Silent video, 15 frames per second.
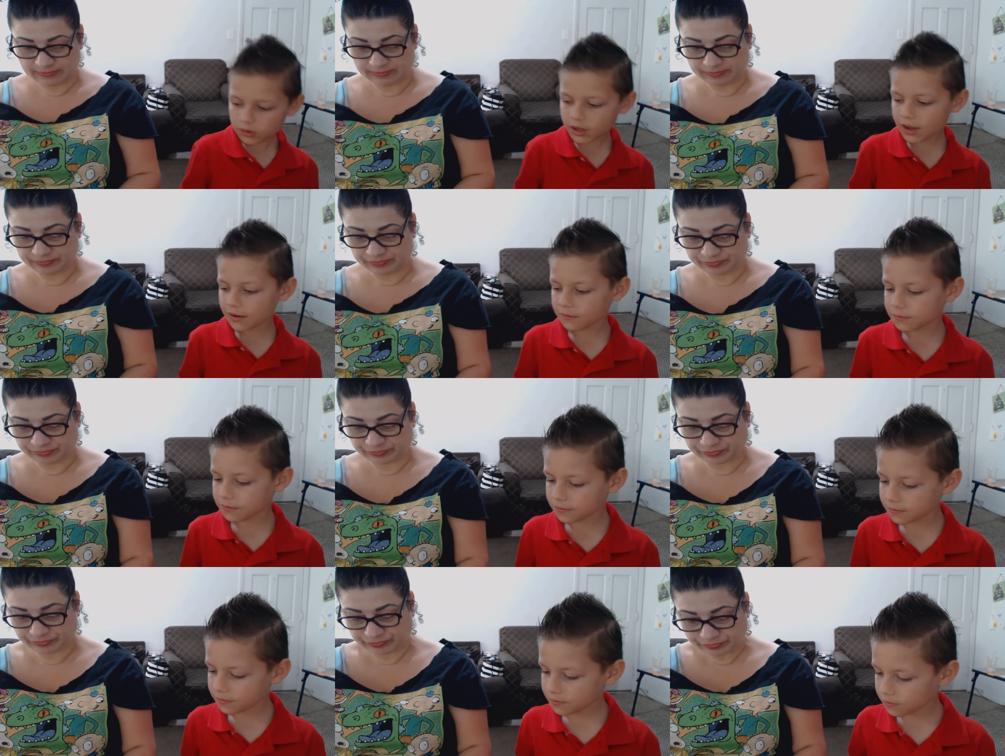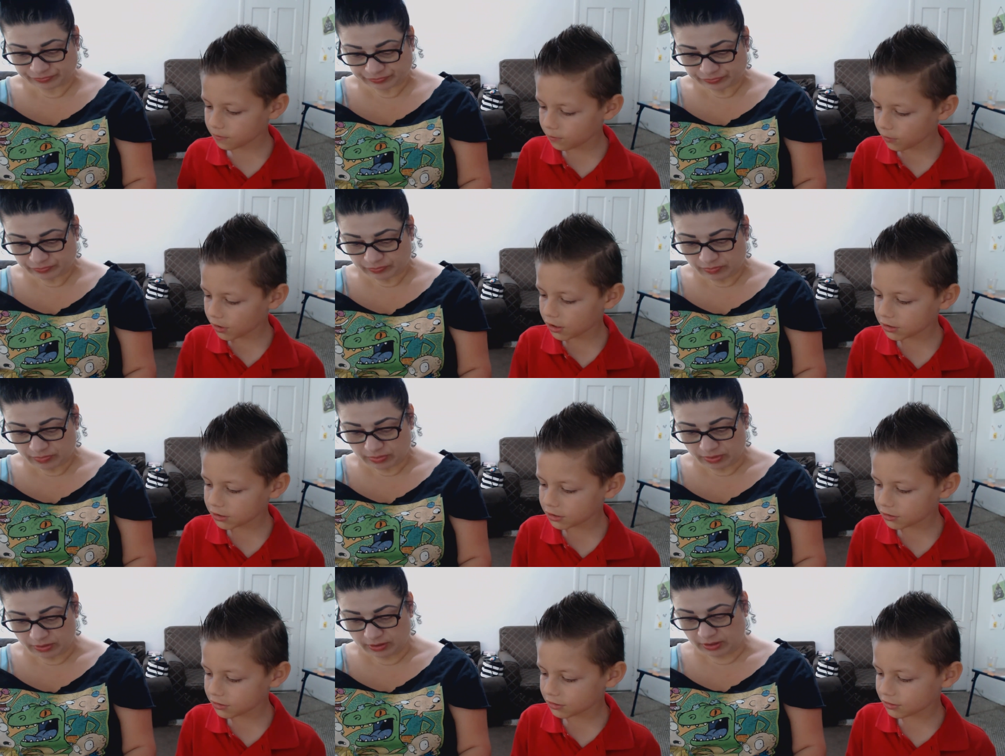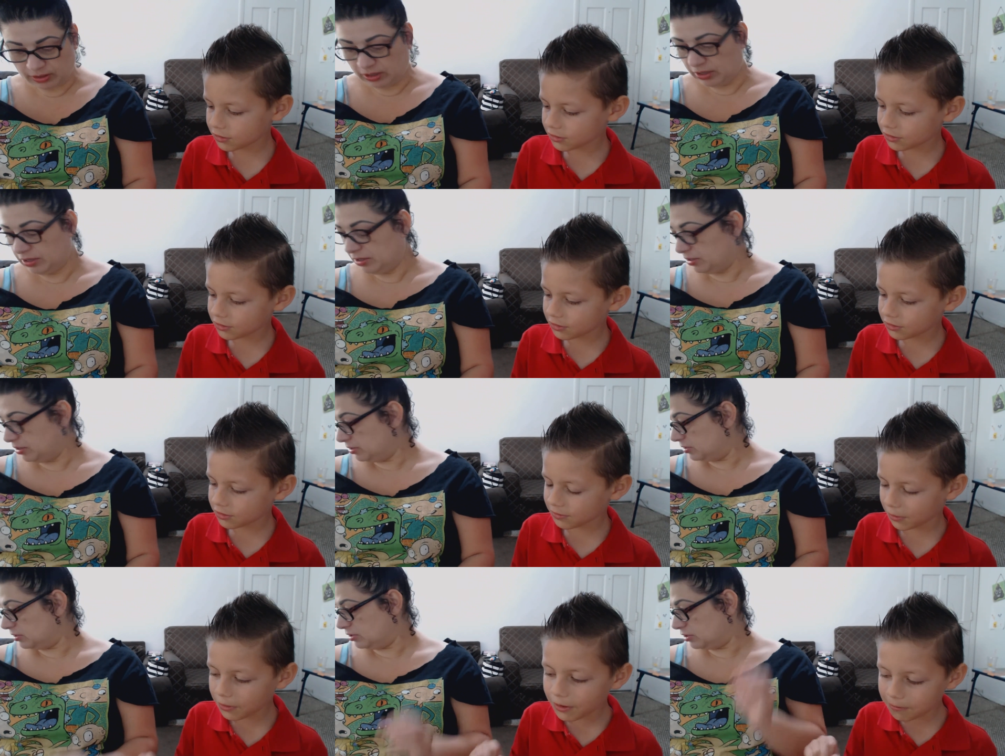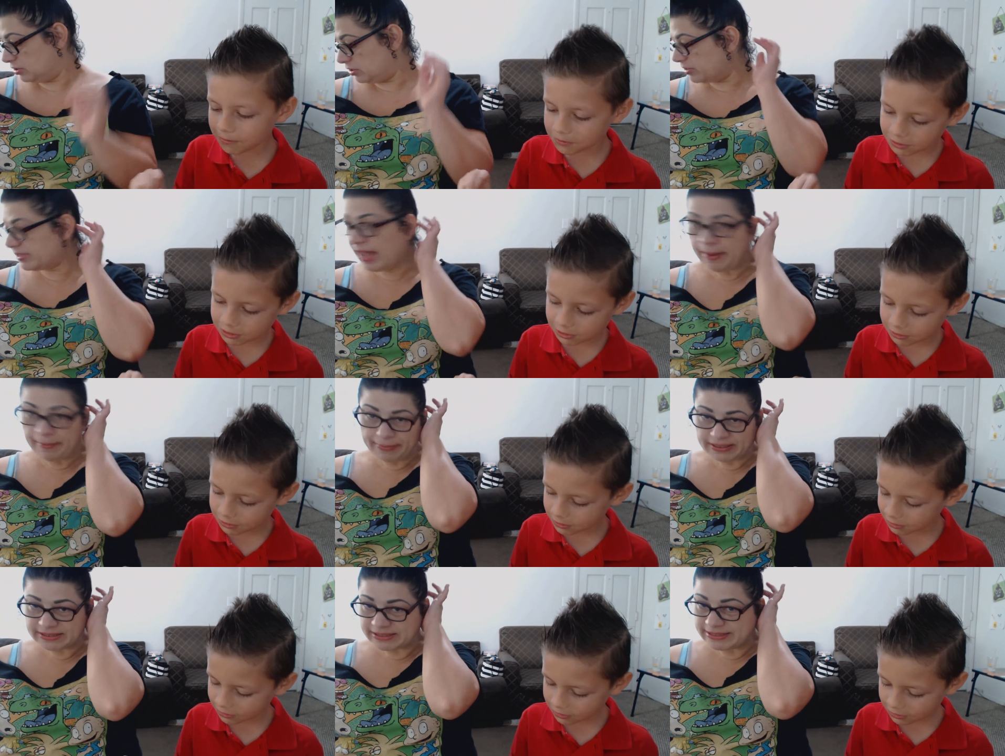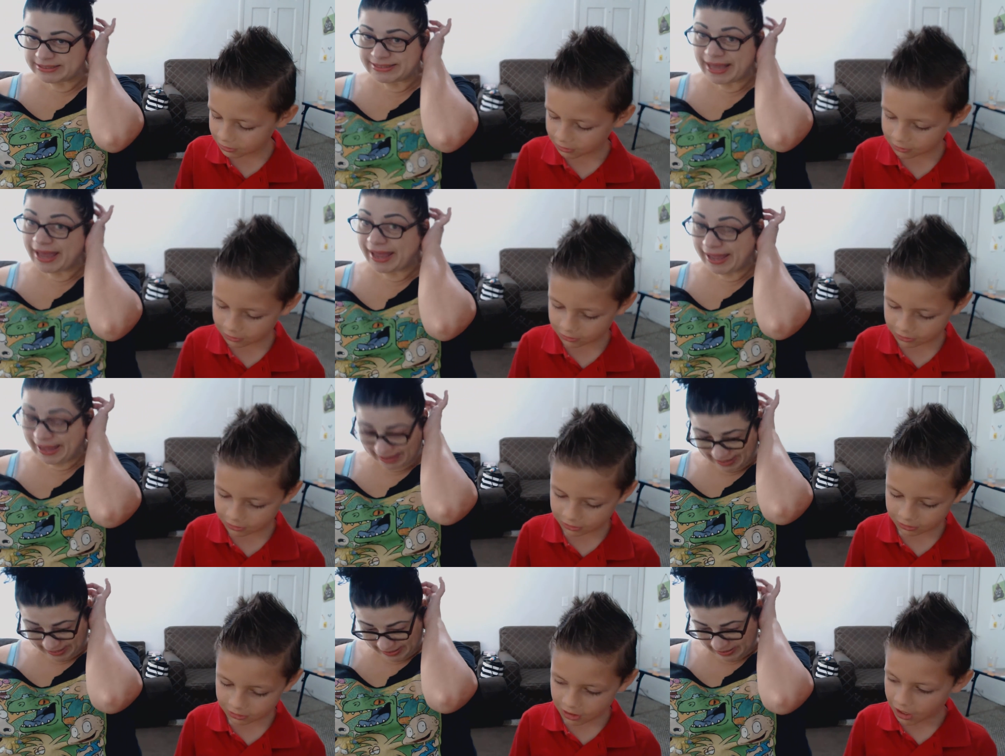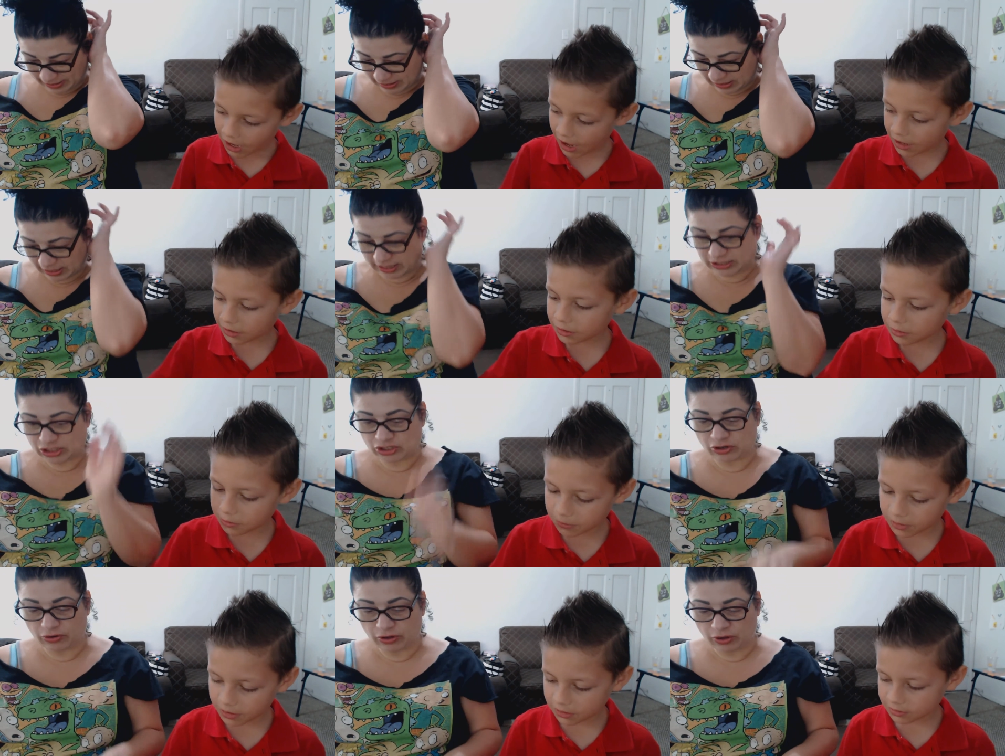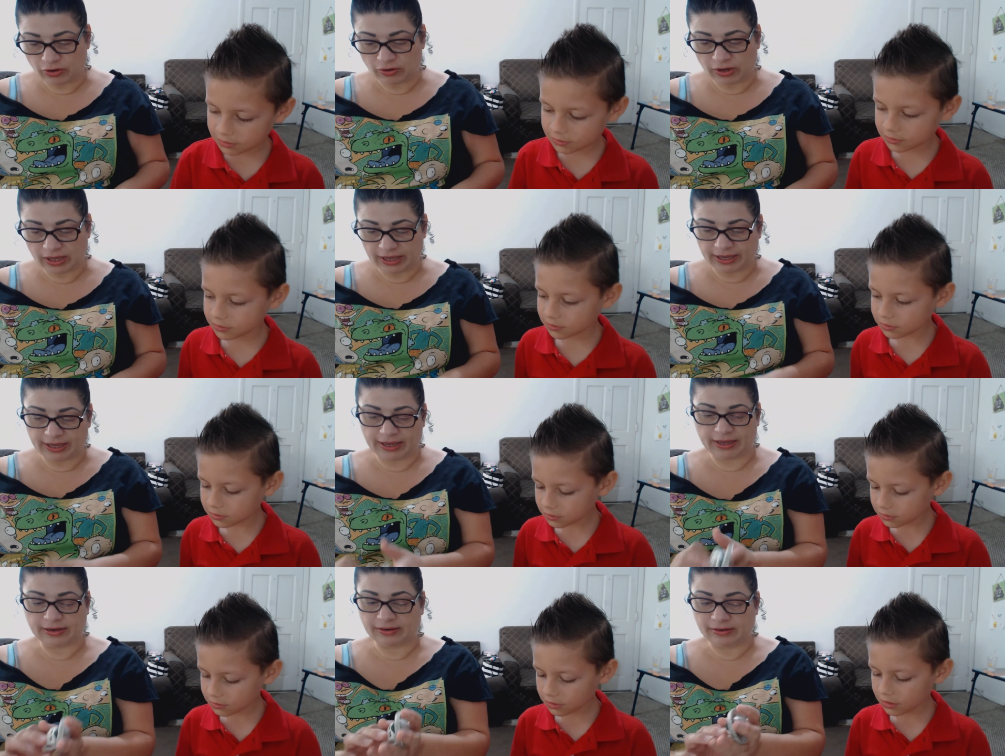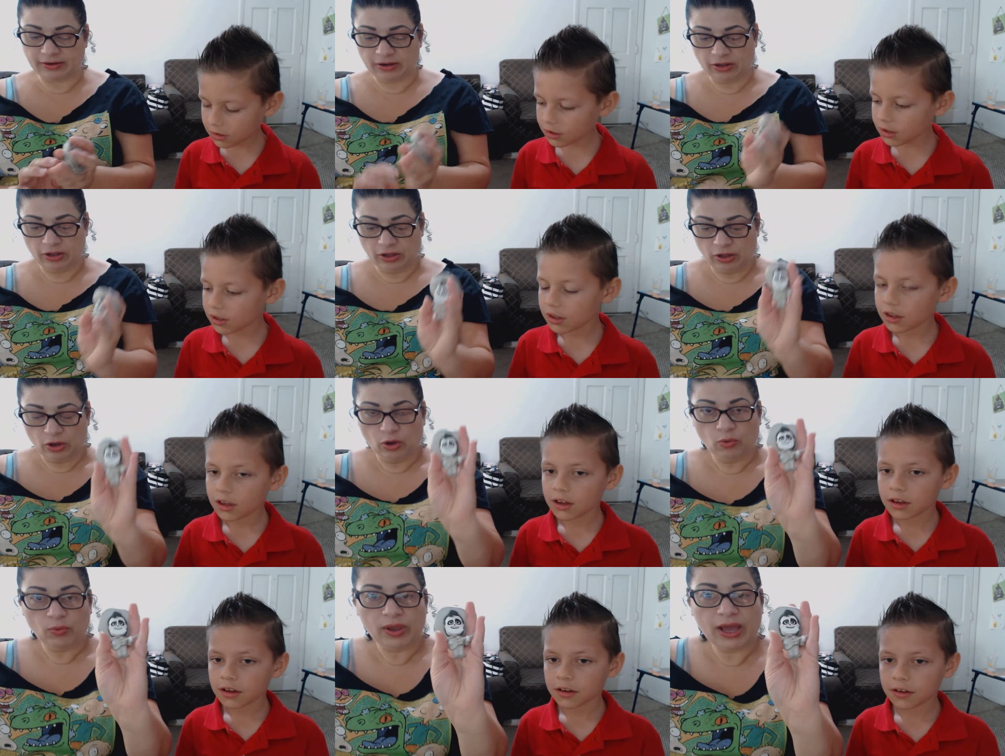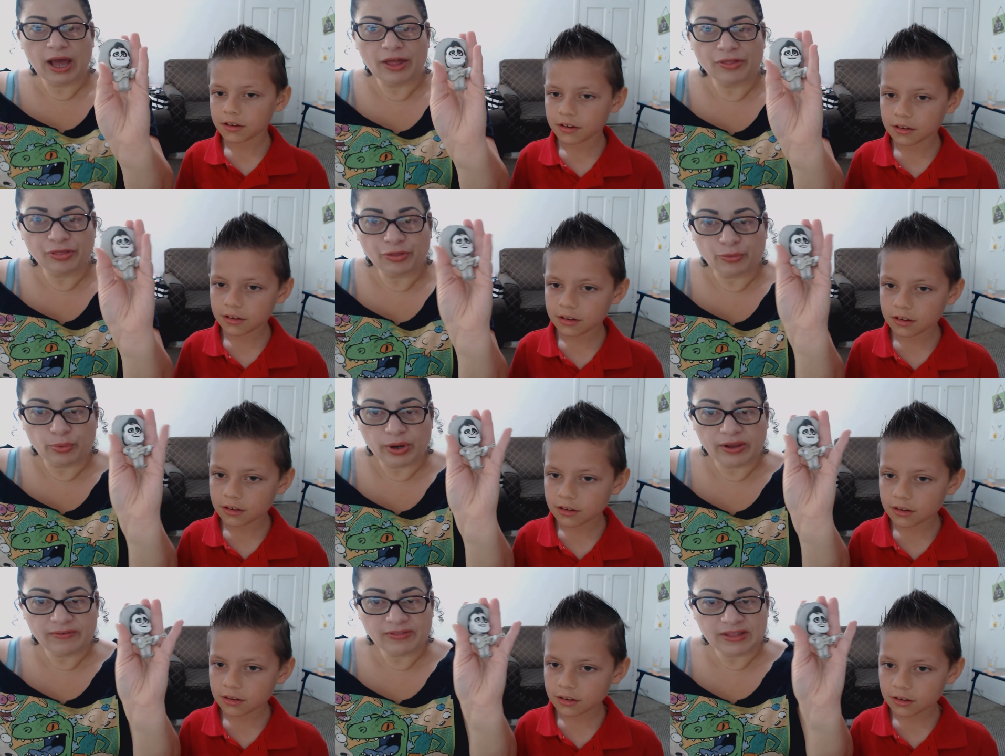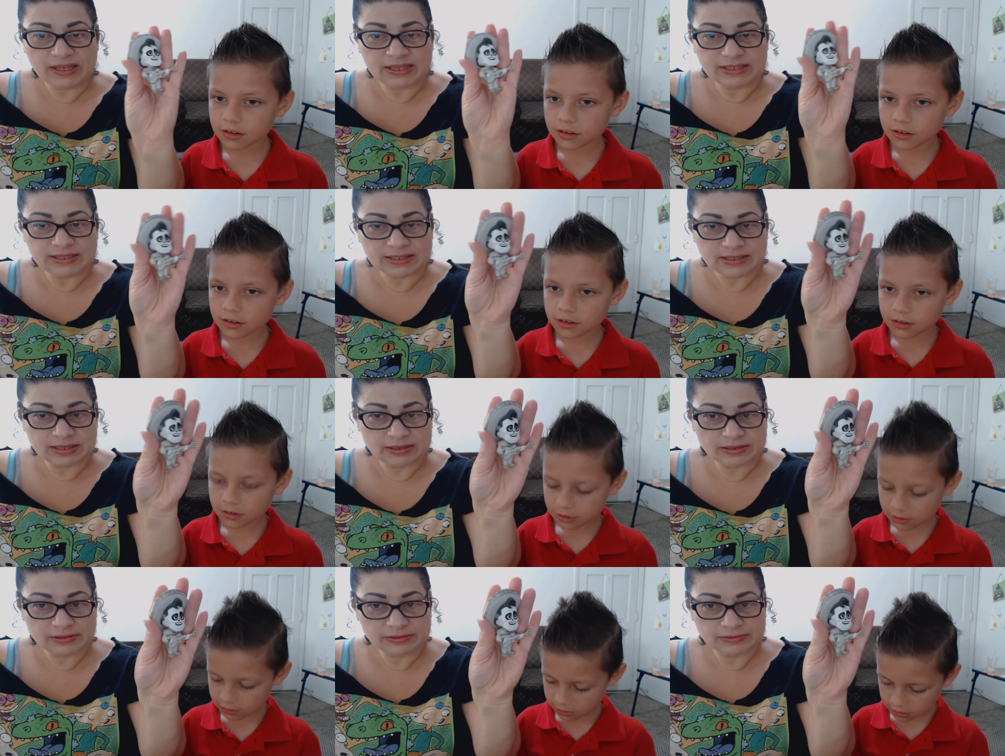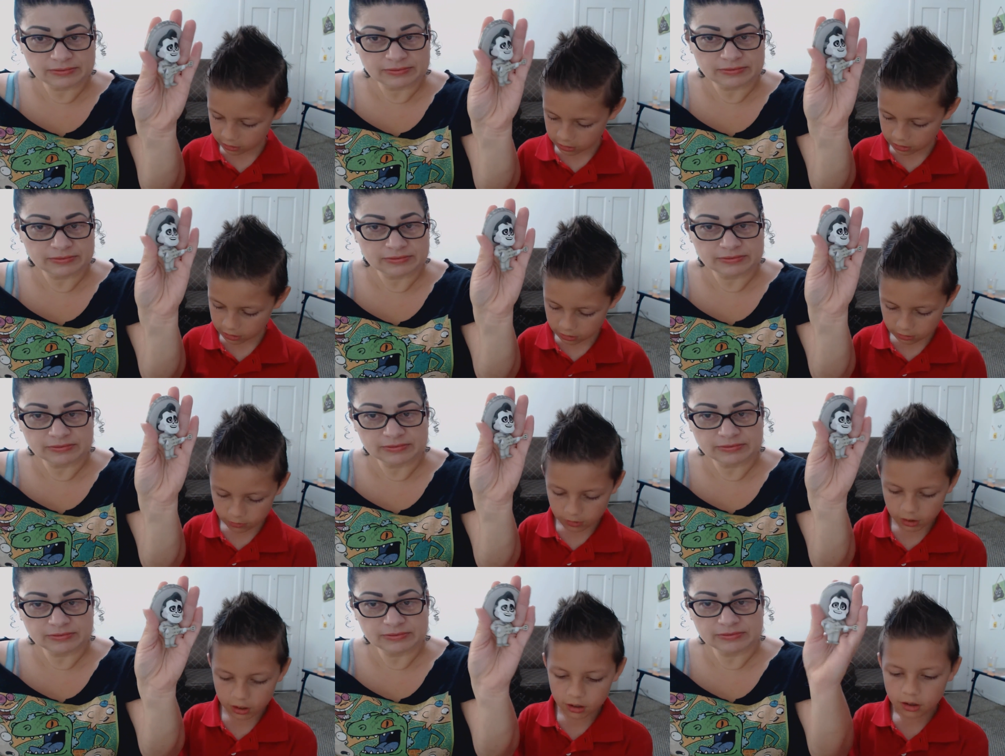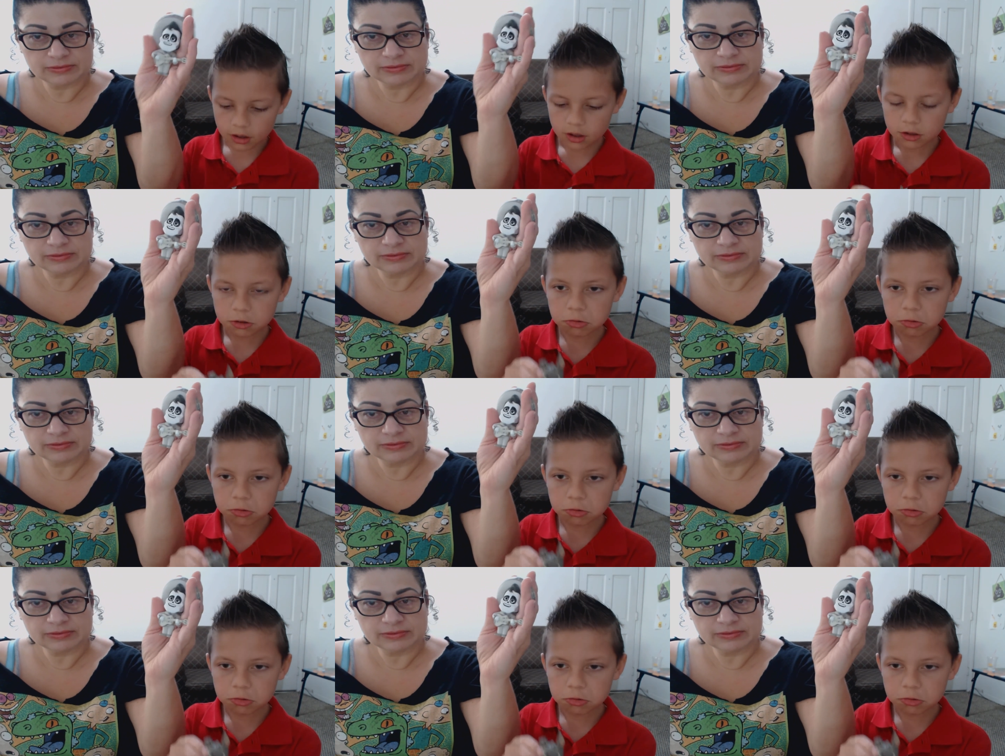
Speaker 1: Yeah, one. so that being
Speaker 2: said, let's show you again. We got three of these.
Speaker 1: Yes, we got